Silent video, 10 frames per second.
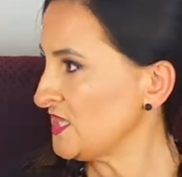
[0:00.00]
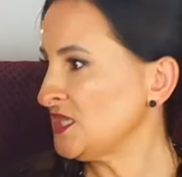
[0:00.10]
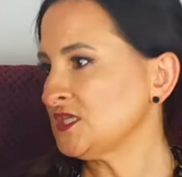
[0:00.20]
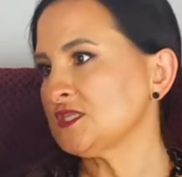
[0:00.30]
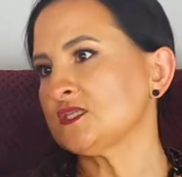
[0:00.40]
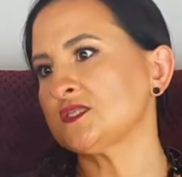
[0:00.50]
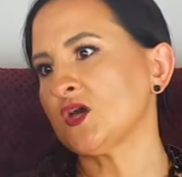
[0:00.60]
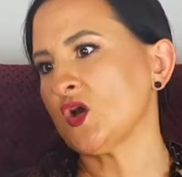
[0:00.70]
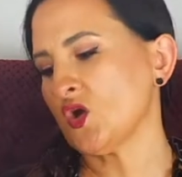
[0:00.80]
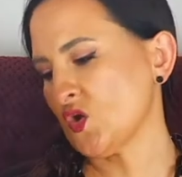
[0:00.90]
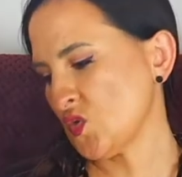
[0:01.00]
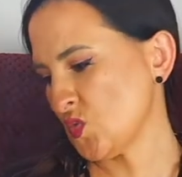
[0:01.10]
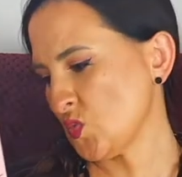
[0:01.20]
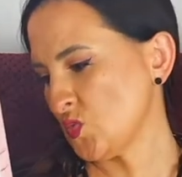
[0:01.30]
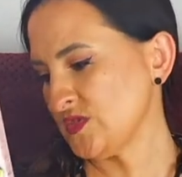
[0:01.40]

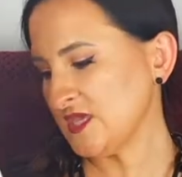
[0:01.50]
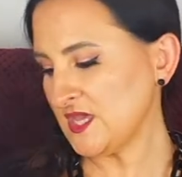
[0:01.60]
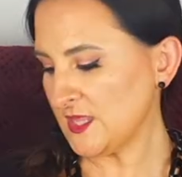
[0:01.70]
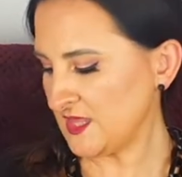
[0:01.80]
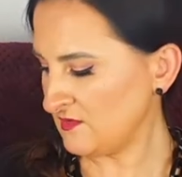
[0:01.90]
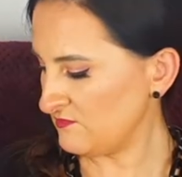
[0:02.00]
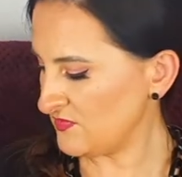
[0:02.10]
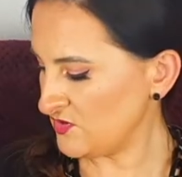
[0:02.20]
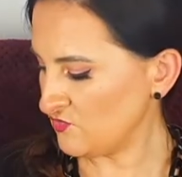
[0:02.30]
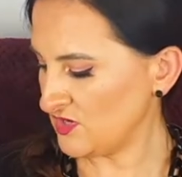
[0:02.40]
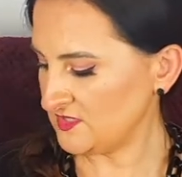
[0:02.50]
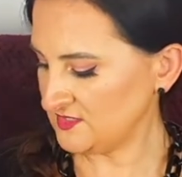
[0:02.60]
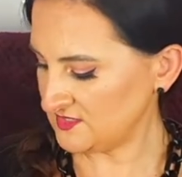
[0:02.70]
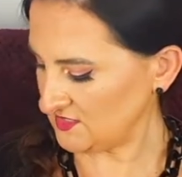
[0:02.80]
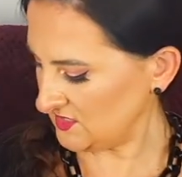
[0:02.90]
So yeah, number one
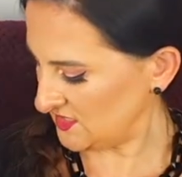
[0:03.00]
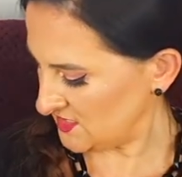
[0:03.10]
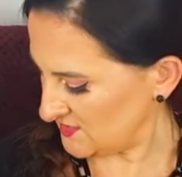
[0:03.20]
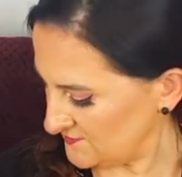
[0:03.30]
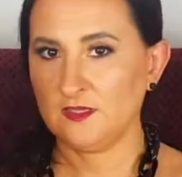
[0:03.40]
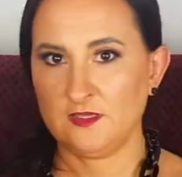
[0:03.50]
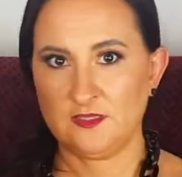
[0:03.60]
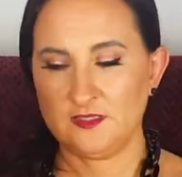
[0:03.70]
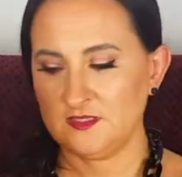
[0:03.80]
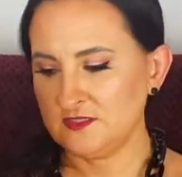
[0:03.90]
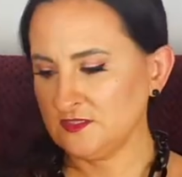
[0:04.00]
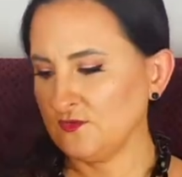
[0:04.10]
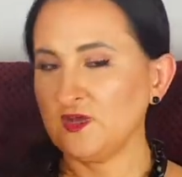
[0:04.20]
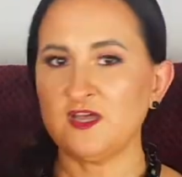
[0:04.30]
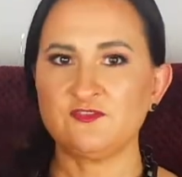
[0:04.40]
is here. So
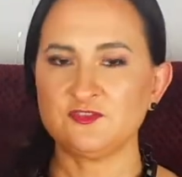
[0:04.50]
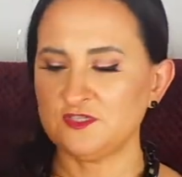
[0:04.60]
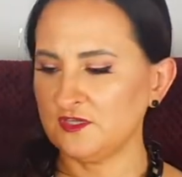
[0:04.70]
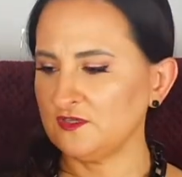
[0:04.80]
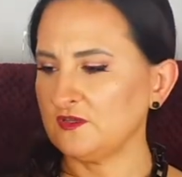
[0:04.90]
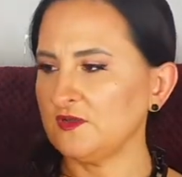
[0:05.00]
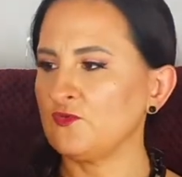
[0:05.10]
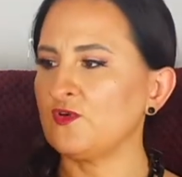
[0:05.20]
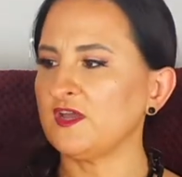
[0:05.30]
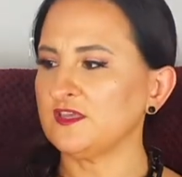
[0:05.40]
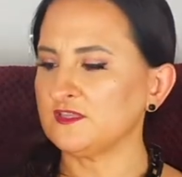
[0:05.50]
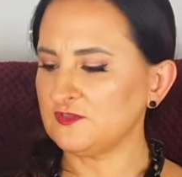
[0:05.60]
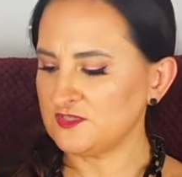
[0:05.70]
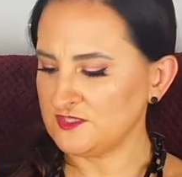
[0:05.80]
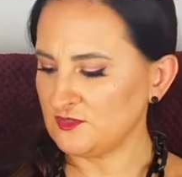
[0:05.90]
I have to tell you like why it
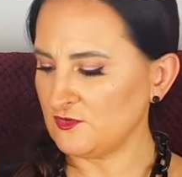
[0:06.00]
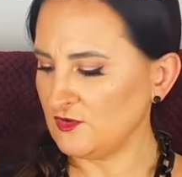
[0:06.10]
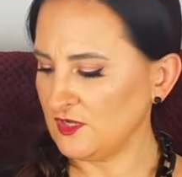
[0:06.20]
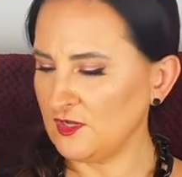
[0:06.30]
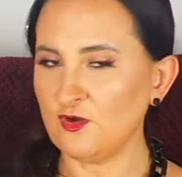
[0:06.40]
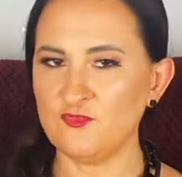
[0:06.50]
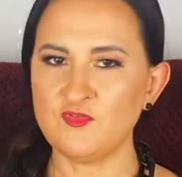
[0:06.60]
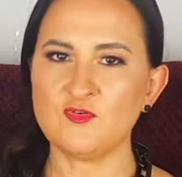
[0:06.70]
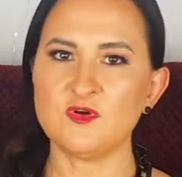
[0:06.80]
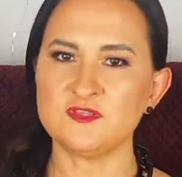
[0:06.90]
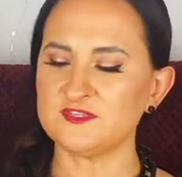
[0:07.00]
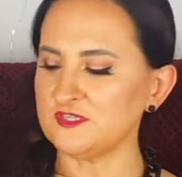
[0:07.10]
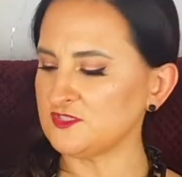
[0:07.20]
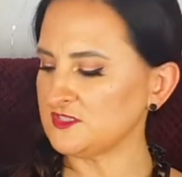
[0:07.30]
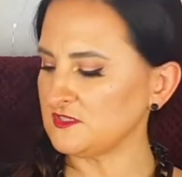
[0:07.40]
looks so awful once I
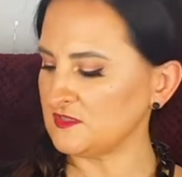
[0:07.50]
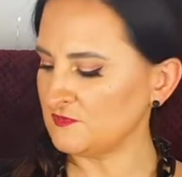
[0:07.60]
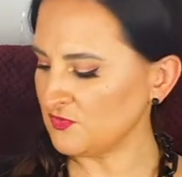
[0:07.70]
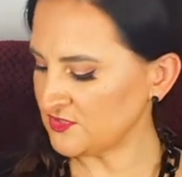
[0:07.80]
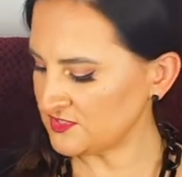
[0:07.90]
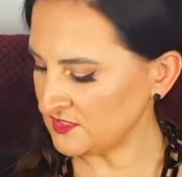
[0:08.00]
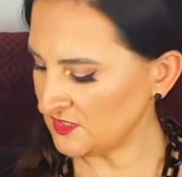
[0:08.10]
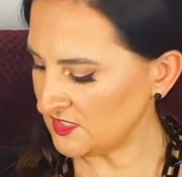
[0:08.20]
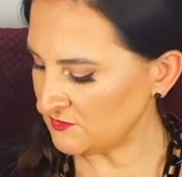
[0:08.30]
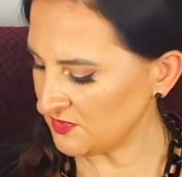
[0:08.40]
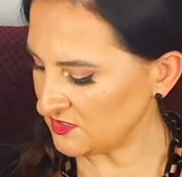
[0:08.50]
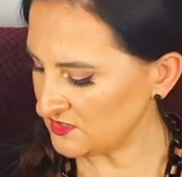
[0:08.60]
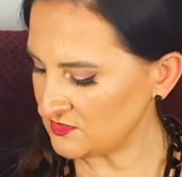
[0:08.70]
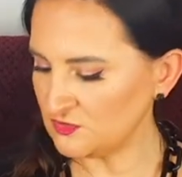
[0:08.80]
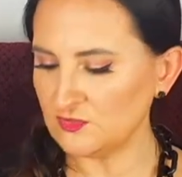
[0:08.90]
just start unboxing it,
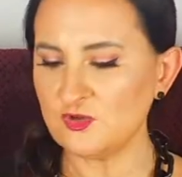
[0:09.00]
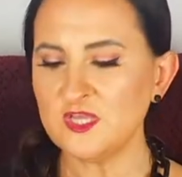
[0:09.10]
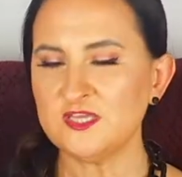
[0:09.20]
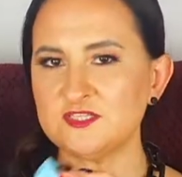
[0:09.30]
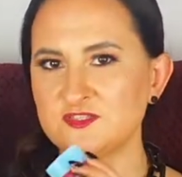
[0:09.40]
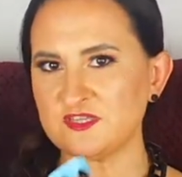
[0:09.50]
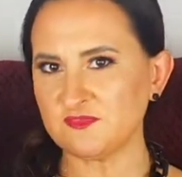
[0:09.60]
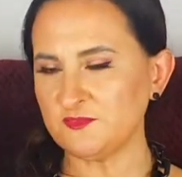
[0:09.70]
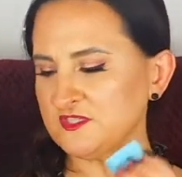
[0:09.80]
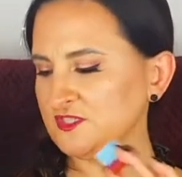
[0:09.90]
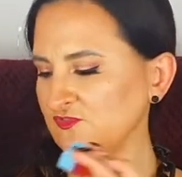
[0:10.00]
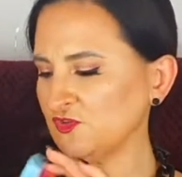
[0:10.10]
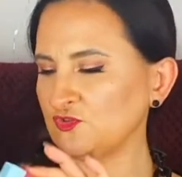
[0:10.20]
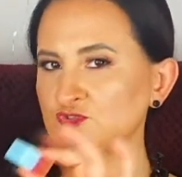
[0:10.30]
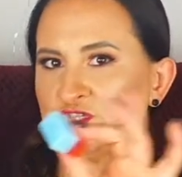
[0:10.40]
because you know, sometimes it's
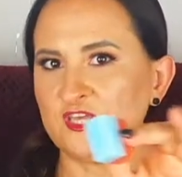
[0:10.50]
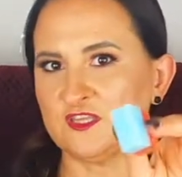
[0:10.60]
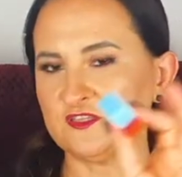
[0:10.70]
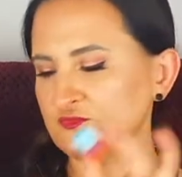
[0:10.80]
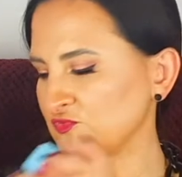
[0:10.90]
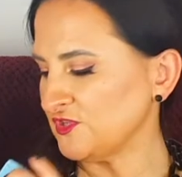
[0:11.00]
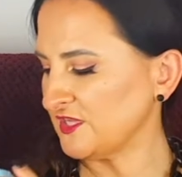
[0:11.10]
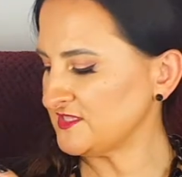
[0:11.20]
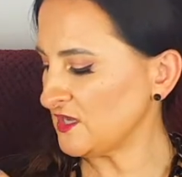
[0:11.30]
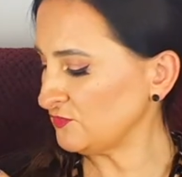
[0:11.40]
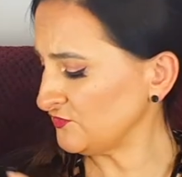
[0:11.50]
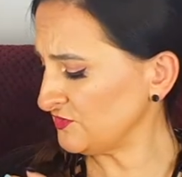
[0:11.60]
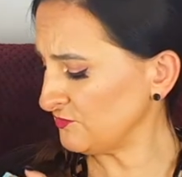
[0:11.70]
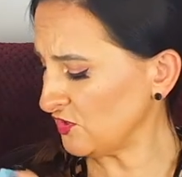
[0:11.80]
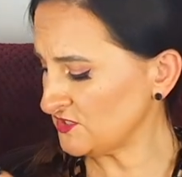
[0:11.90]
difficult to get these products out of the
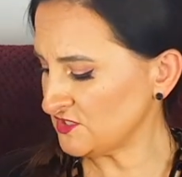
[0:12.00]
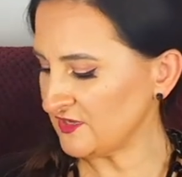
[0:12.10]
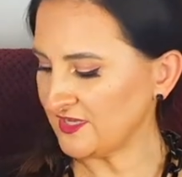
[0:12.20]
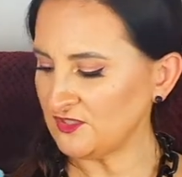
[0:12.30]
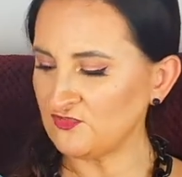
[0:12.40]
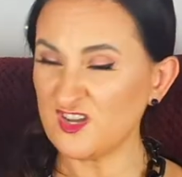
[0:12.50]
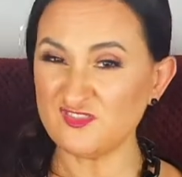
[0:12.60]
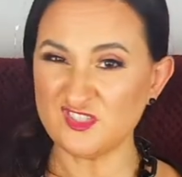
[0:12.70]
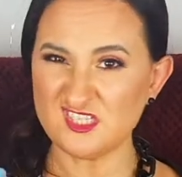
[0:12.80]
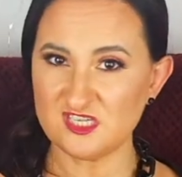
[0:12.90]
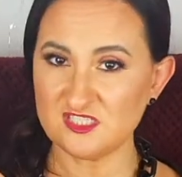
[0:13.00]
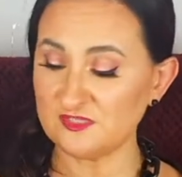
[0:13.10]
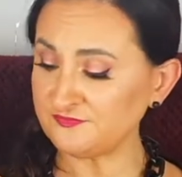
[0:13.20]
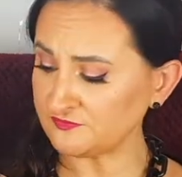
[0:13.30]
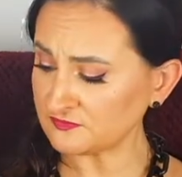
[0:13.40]
box, so I kind of have to tear
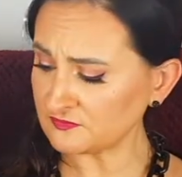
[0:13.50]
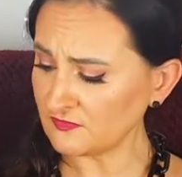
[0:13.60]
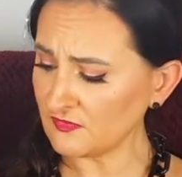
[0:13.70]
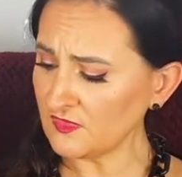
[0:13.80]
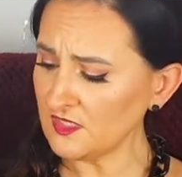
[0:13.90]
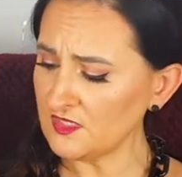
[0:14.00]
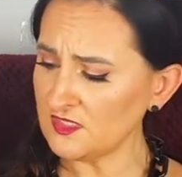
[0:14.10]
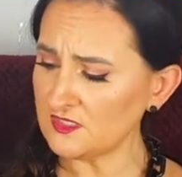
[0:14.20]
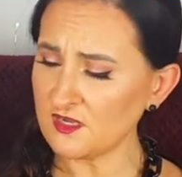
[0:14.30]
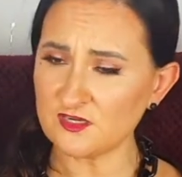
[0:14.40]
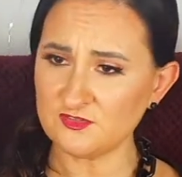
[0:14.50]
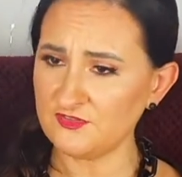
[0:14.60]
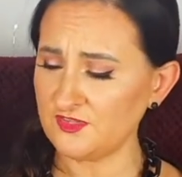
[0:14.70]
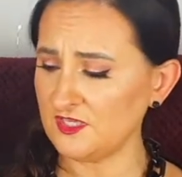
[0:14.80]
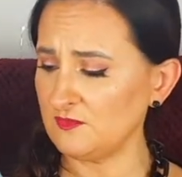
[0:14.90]
the carton
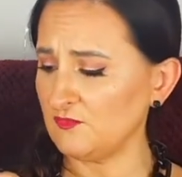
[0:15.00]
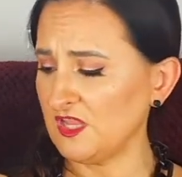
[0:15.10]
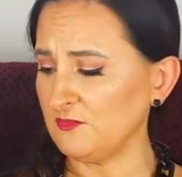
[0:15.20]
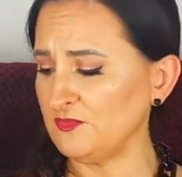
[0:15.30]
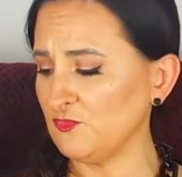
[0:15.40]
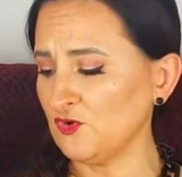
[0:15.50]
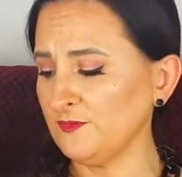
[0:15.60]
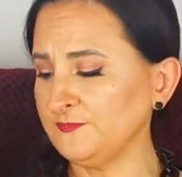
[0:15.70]
thing a little bit more,